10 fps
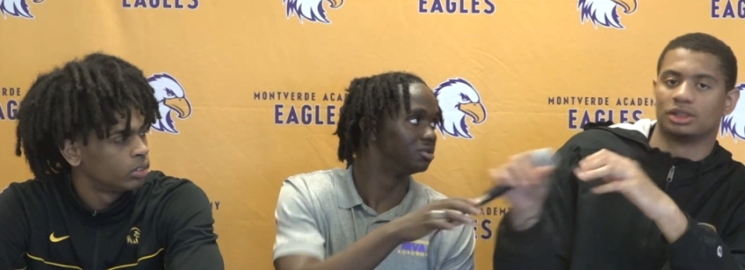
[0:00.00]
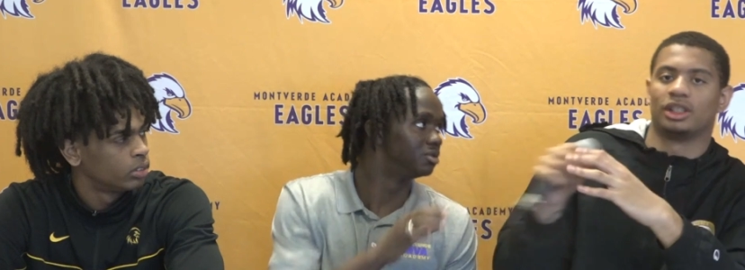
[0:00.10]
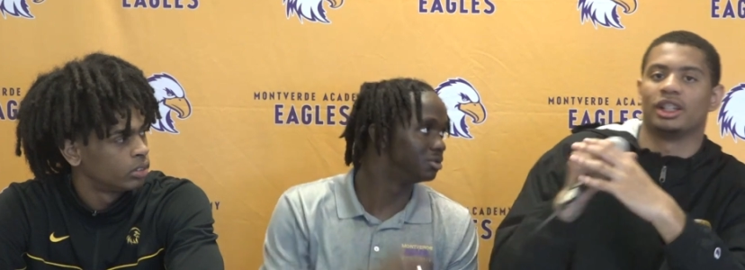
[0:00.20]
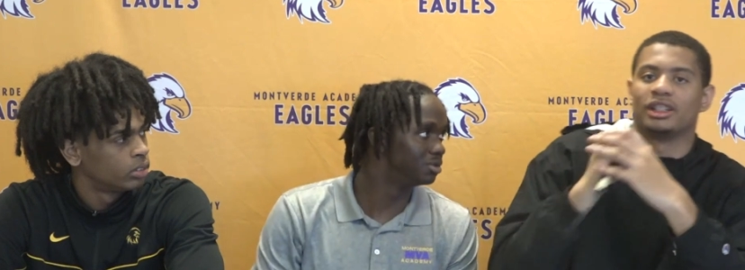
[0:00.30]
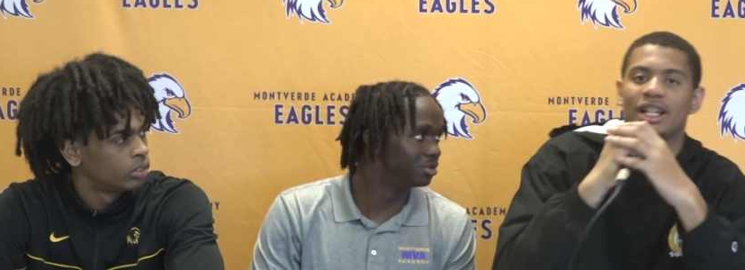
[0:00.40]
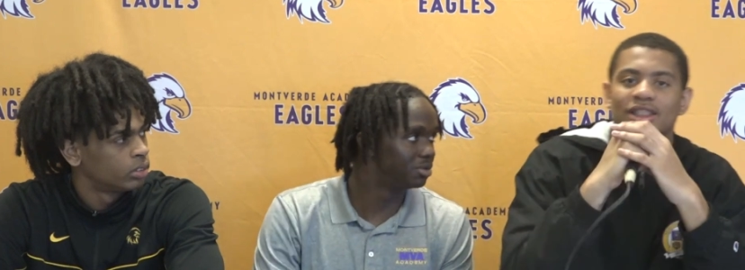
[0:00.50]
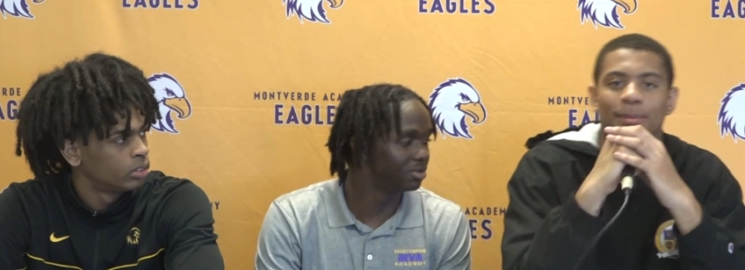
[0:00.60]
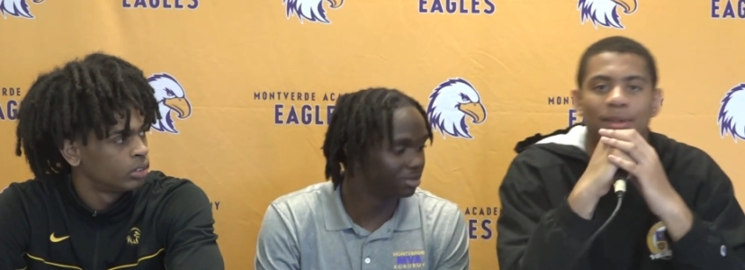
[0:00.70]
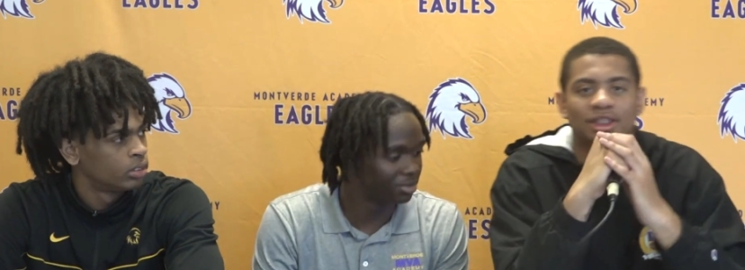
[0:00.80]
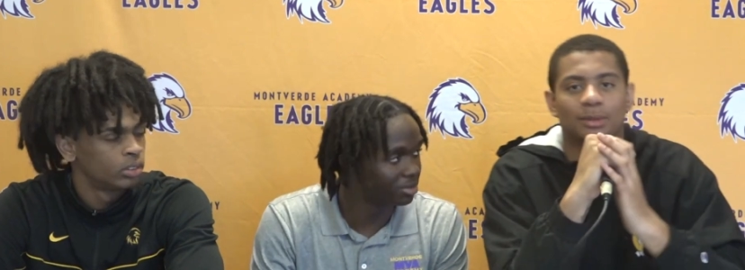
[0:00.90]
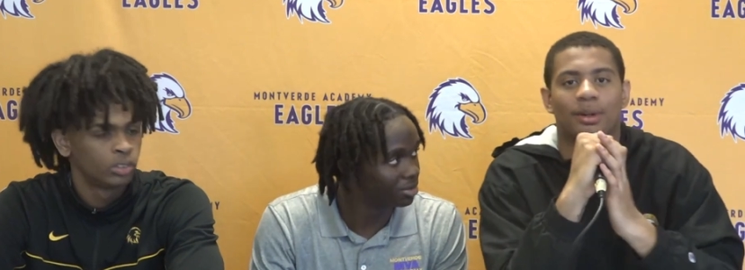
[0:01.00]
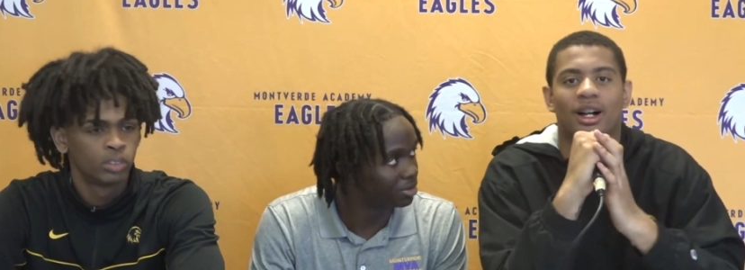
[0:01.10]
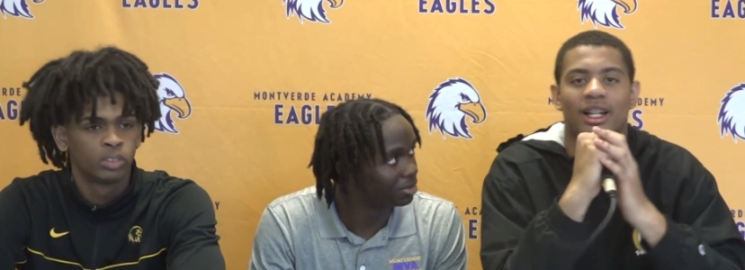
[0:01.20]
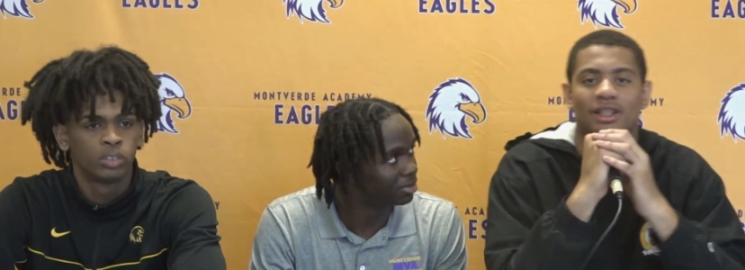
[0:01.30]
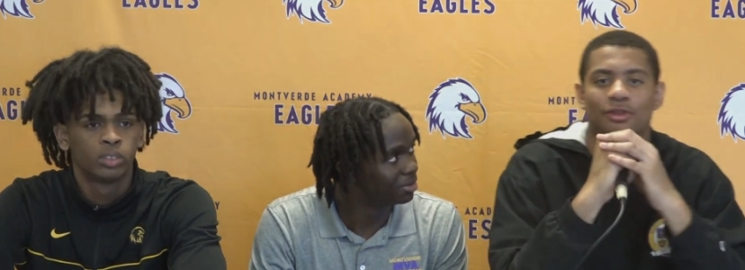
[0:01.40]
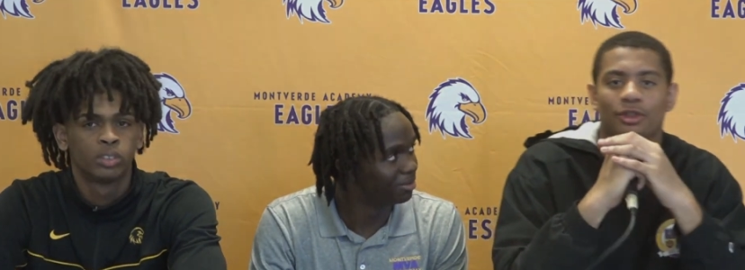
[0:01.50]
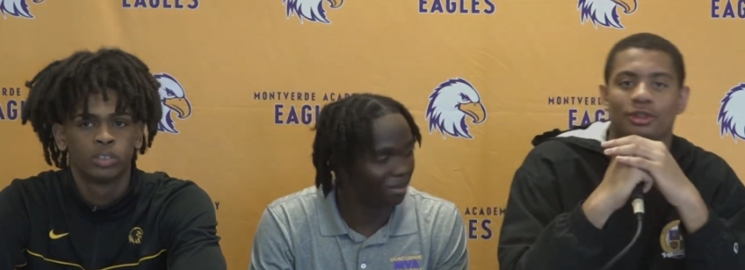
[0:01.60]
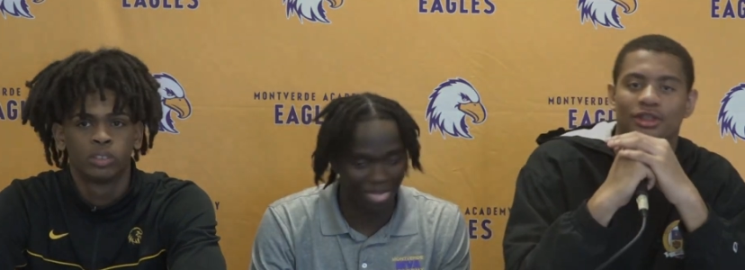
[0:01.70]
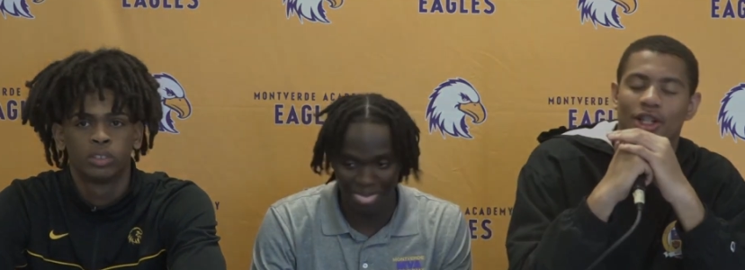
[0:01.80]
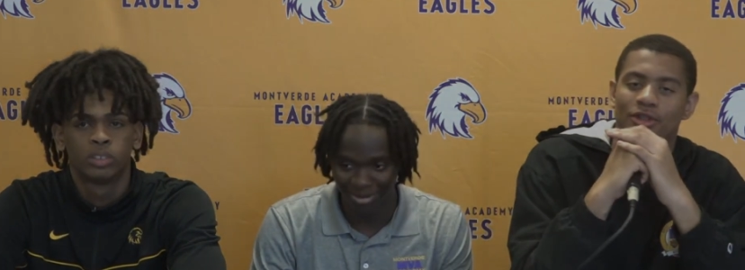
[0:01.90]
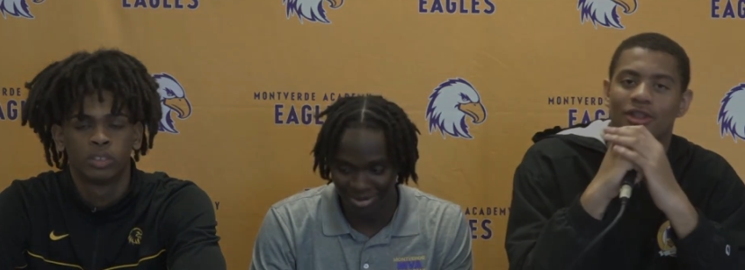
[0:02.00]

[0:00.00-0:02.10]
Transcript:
Speaker 1: And that's the PG podcast for you. Thank you